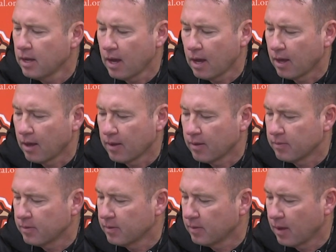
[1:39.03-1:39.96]
Yeah,
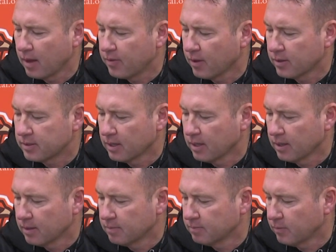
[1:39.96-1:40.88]
I thought
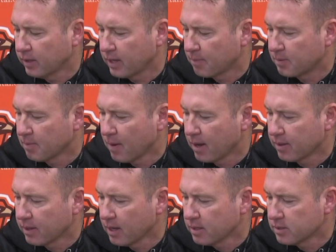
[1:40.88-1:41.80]
we kept them out of
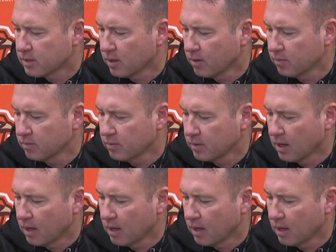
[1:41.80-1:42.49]
the end zone.